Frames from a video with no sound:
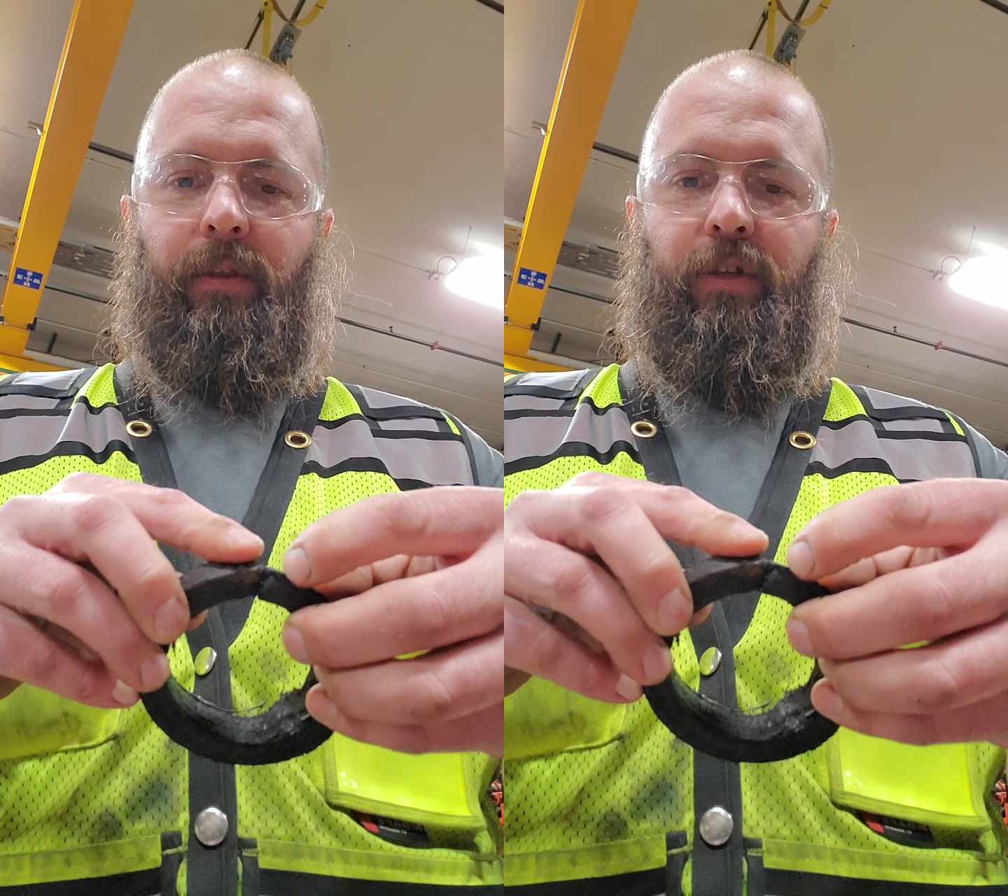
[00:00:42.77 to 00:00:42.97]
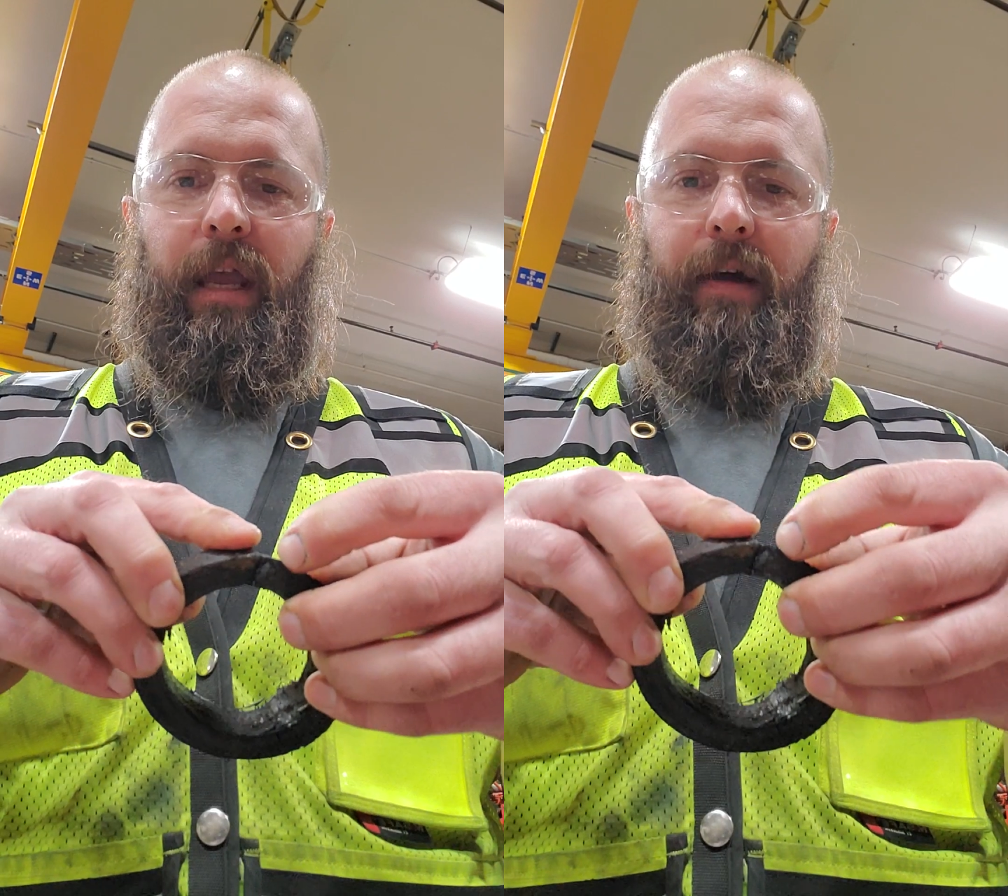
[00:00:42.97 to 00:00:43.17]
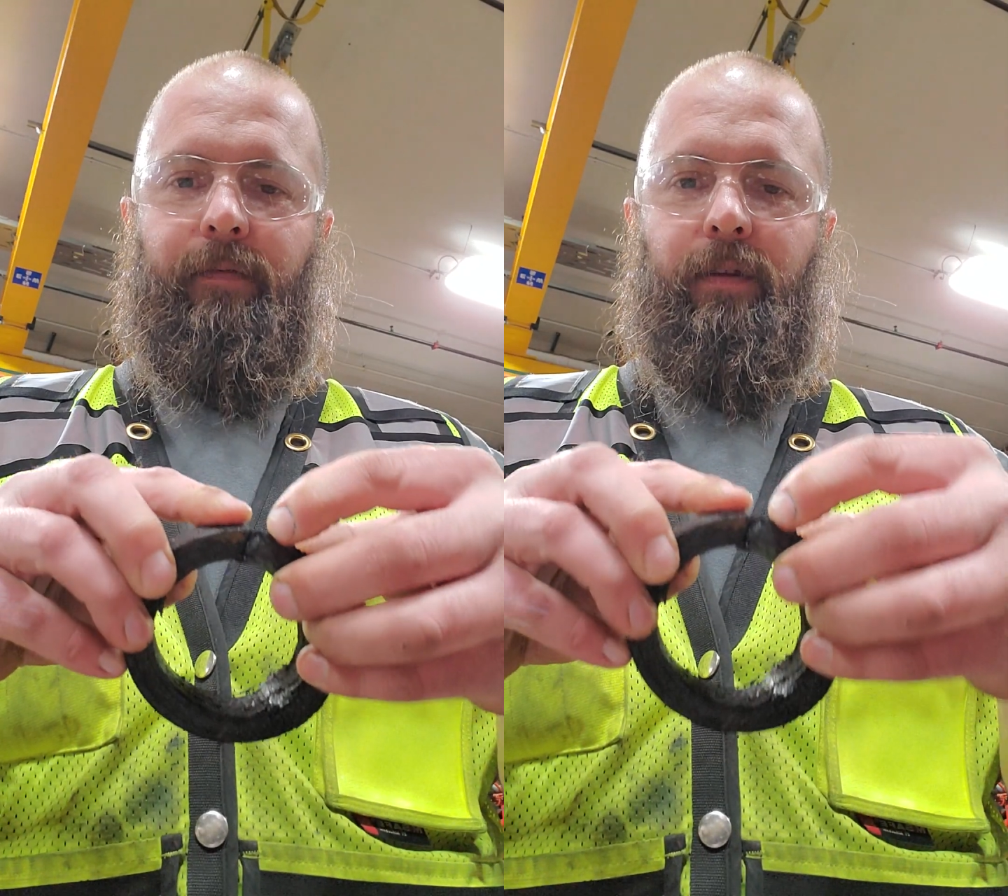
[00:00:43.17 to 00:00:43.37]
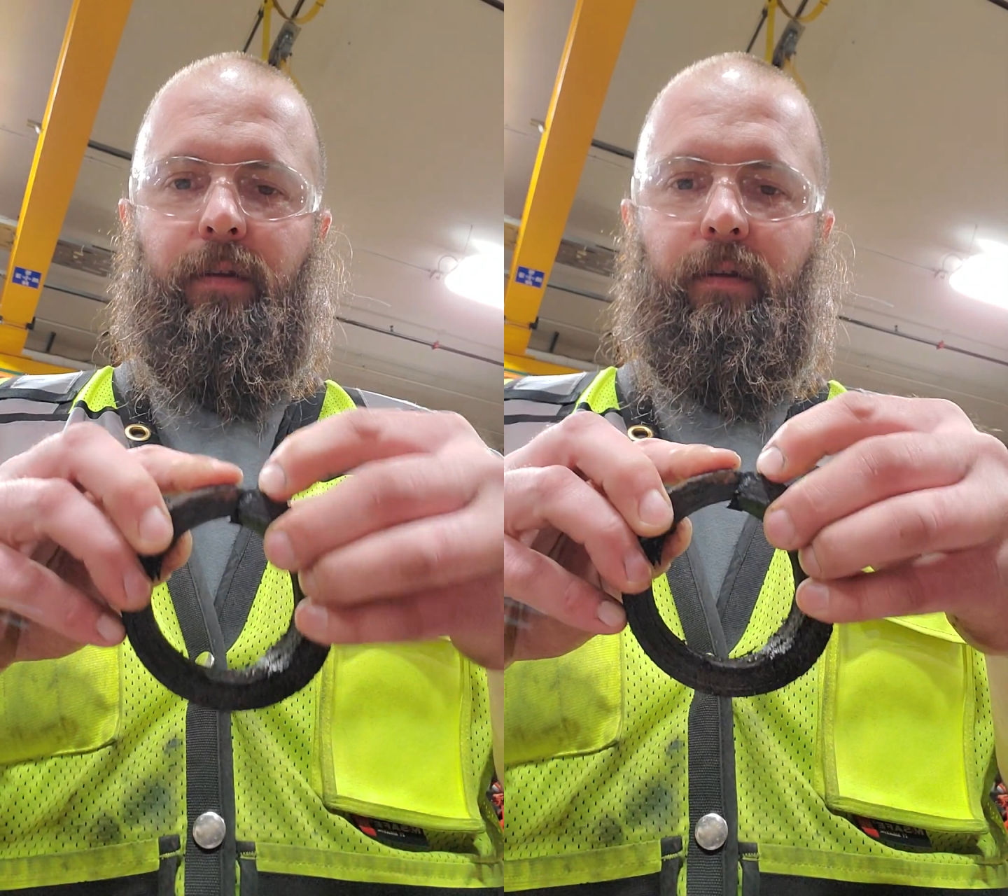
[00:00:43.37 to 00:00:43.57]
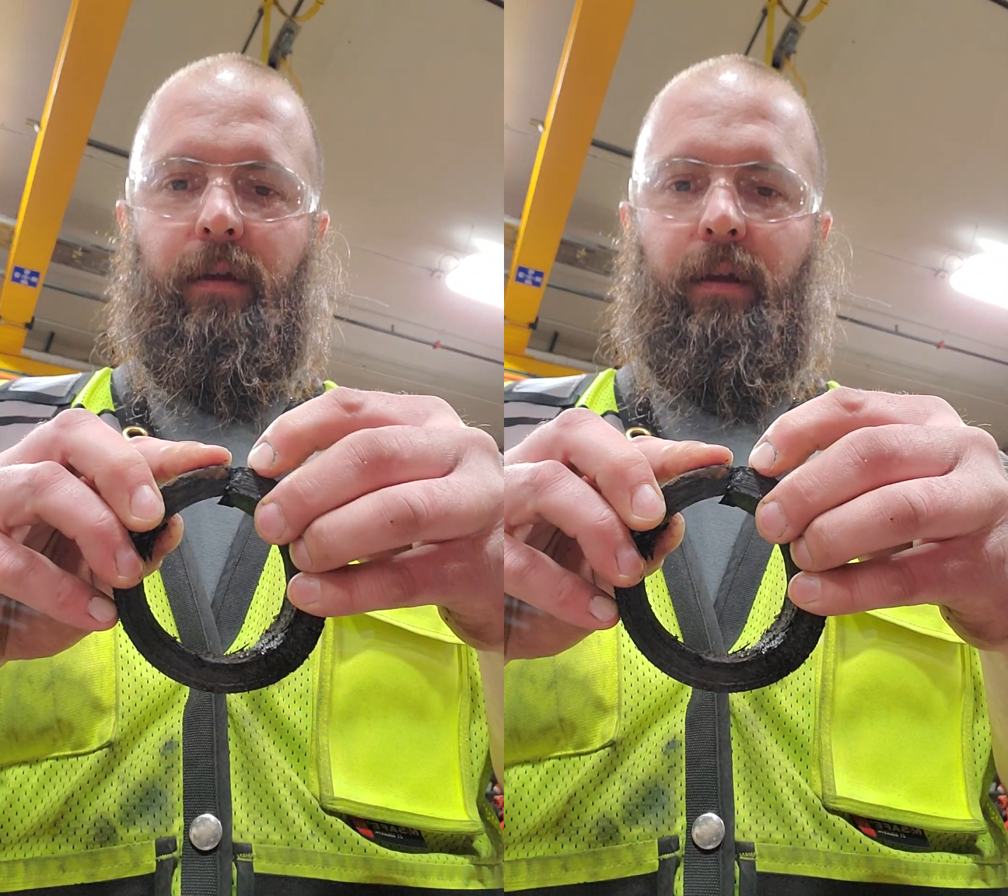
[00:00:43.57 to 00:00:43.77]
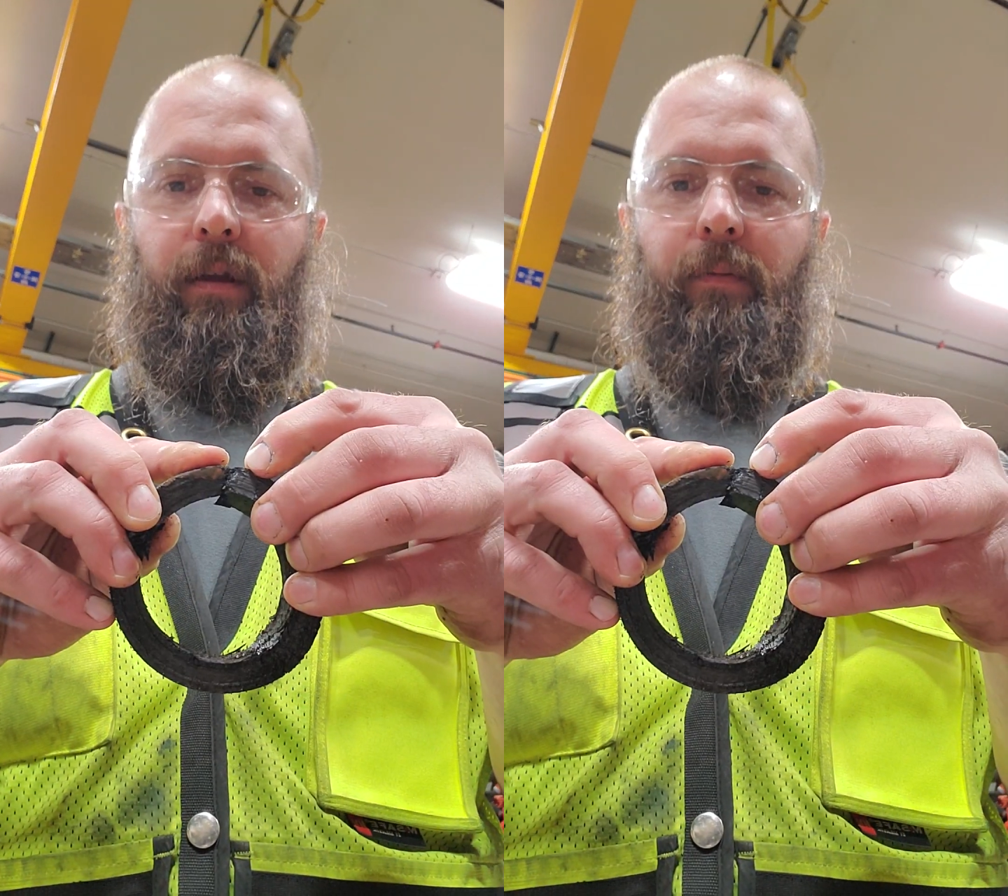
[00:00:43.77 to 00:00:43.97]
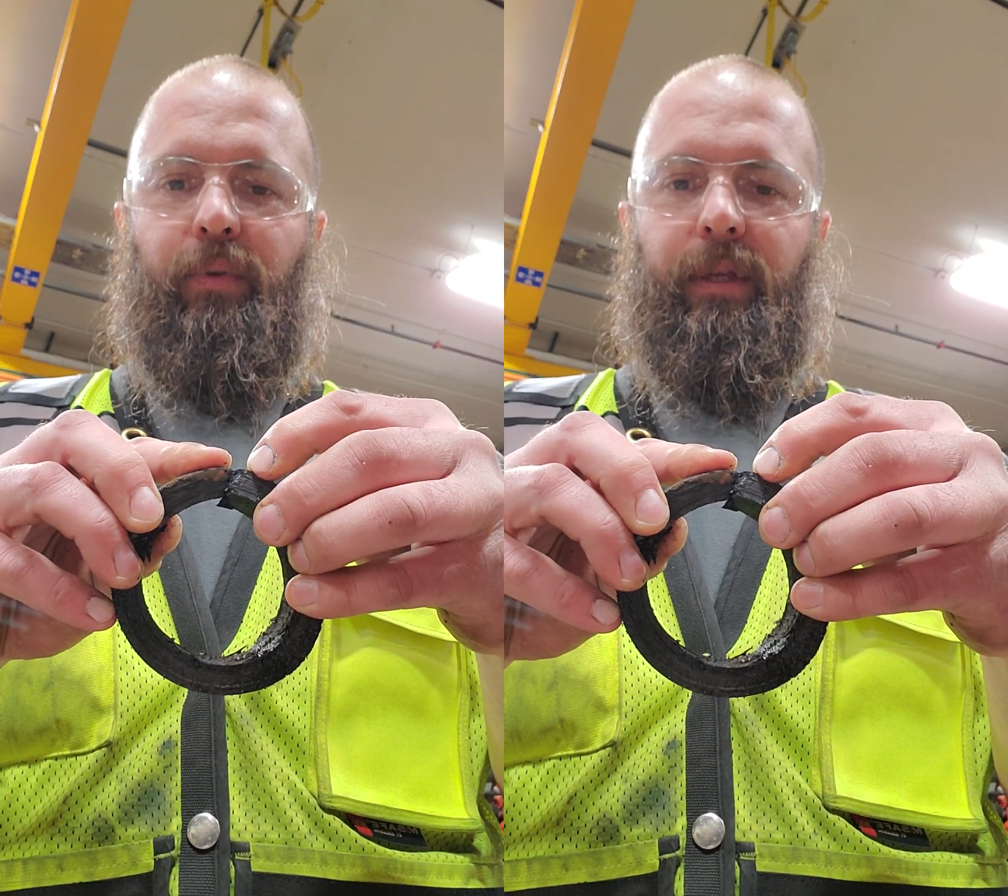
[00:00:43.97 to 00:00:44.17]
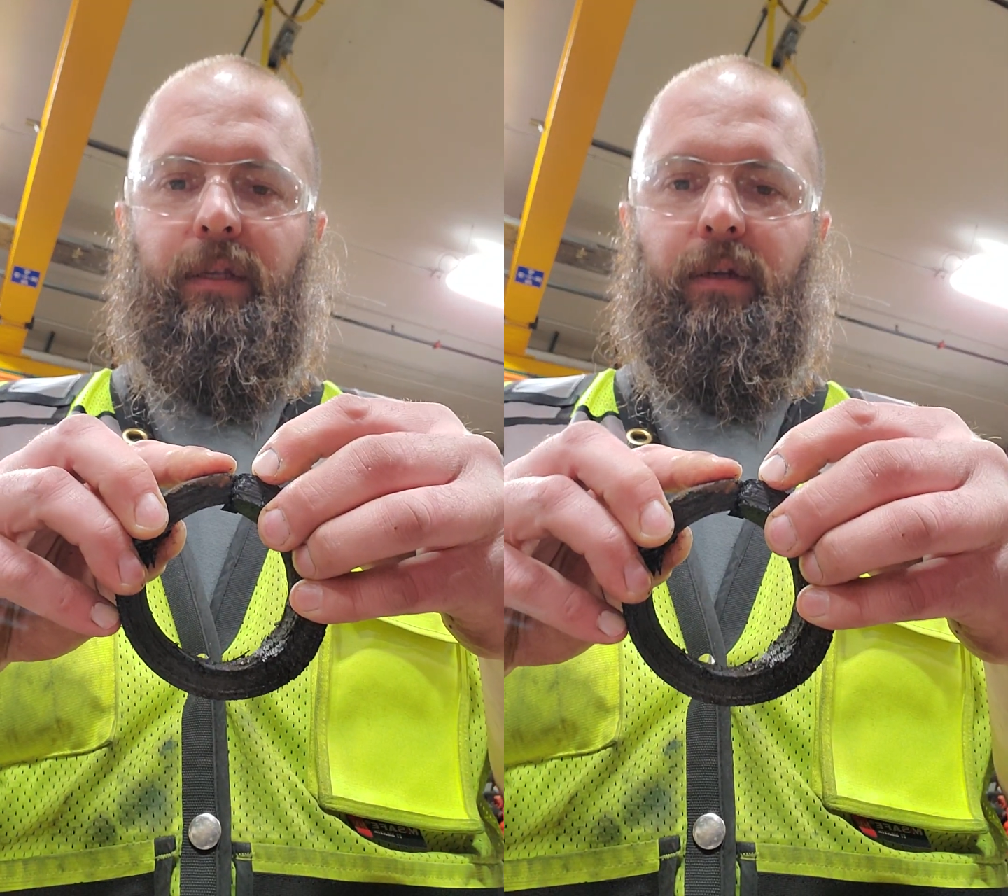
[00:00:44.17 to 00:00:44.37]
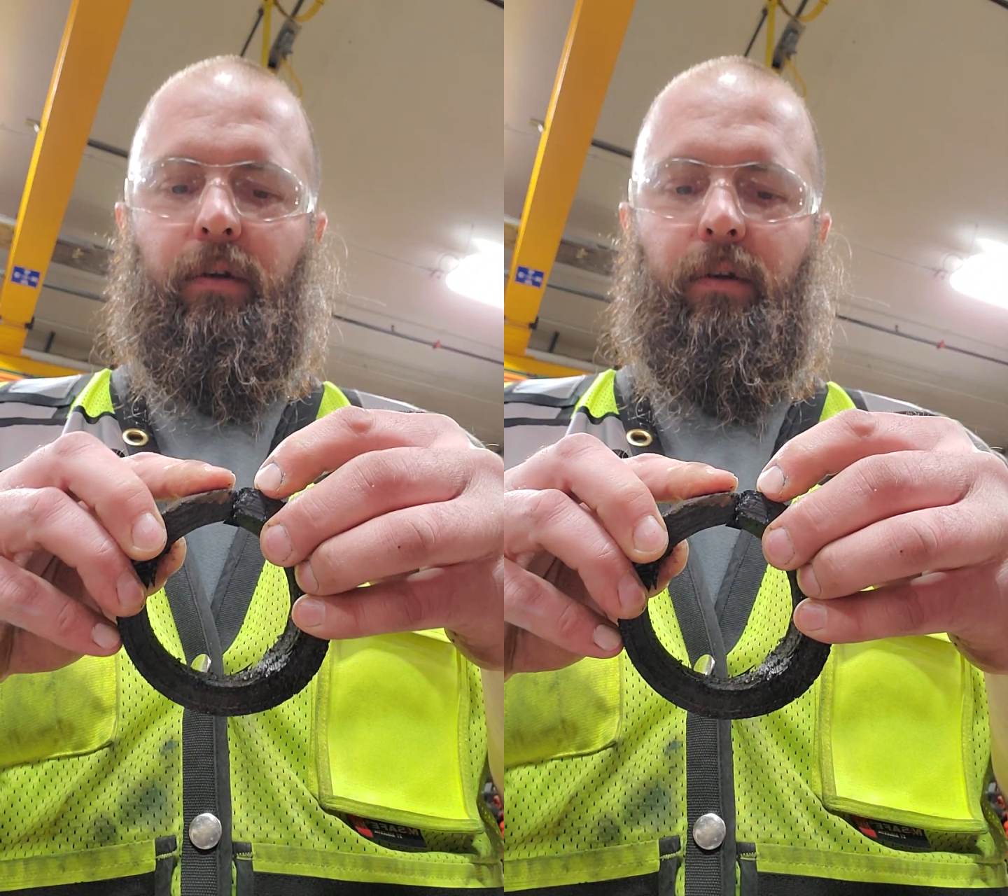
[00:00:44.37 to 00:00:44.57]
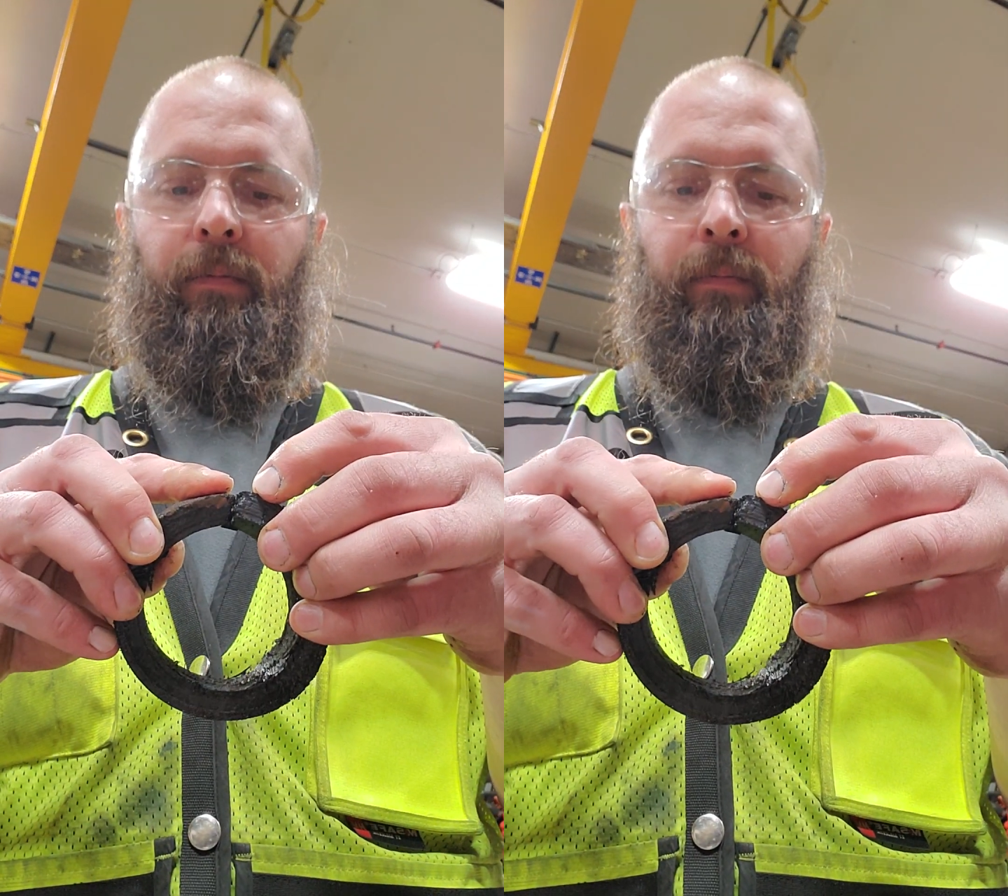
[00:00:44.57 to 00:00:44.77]
shaft in a complete
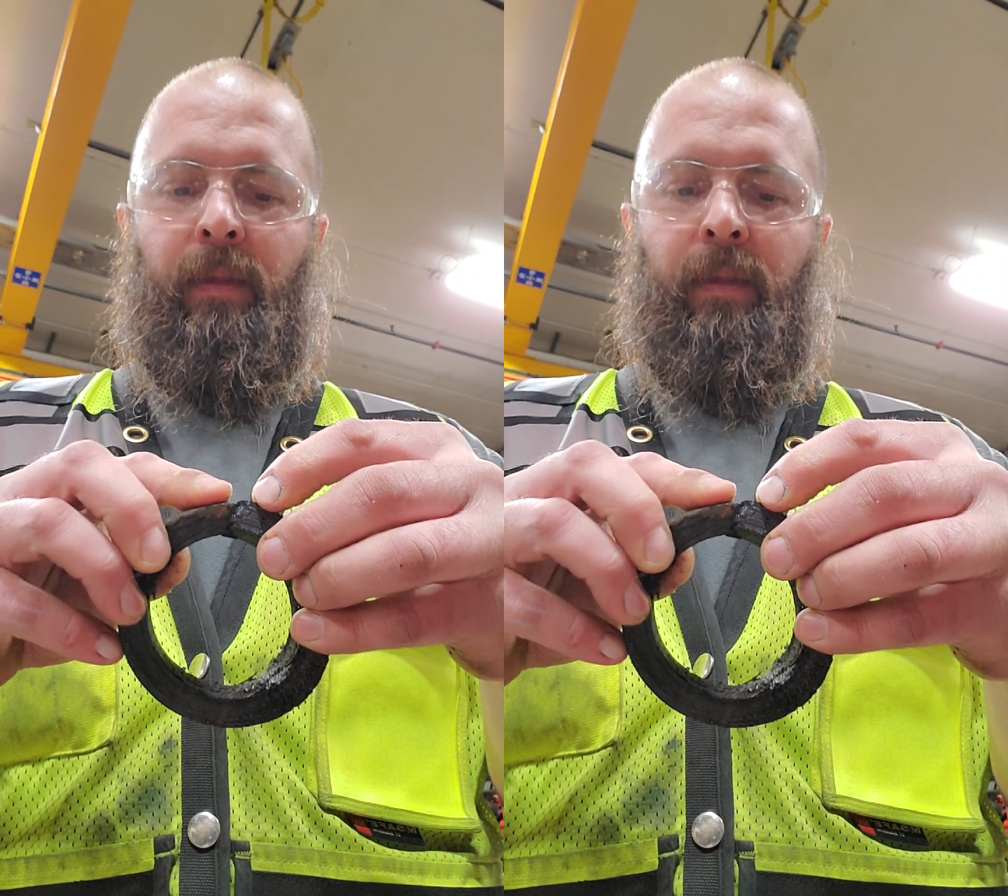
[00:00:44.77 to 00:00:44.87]
circle,